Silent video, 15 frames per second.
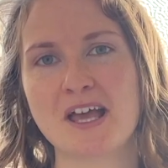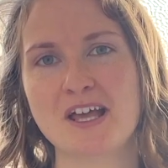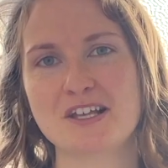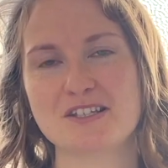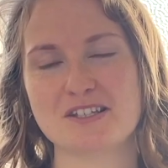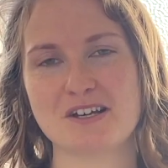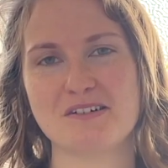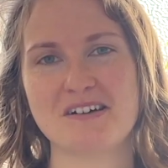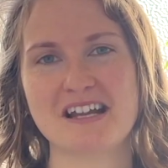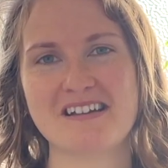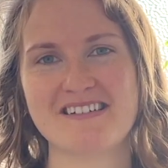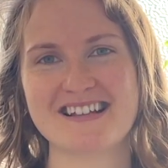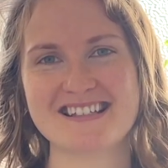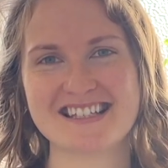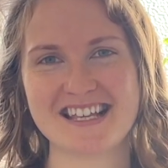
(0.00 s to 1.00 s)
So
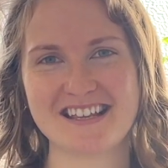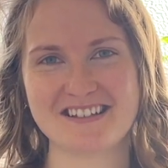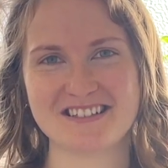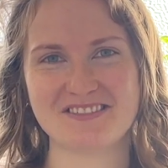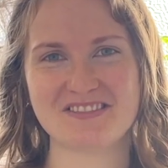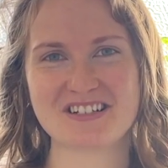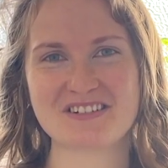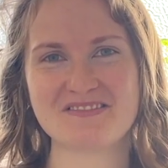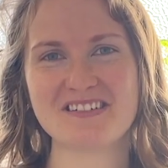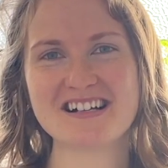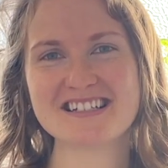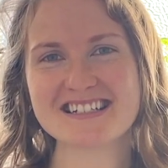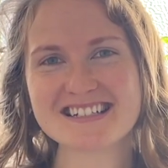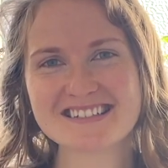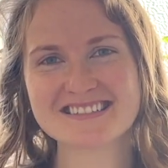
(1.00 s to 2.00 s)
anyways, thank you so much for
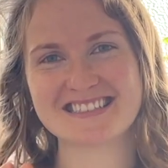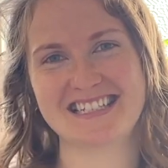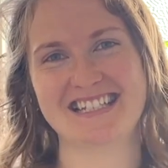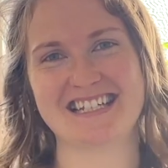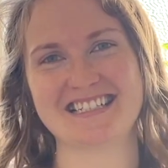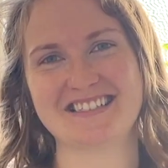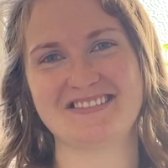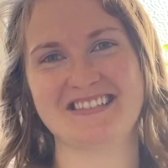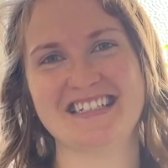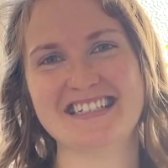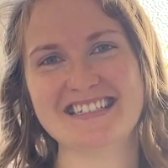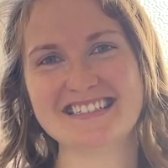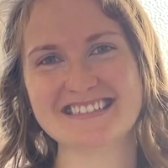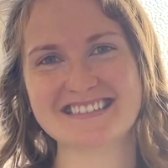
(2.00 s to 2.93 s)
watching. I'll see you next week.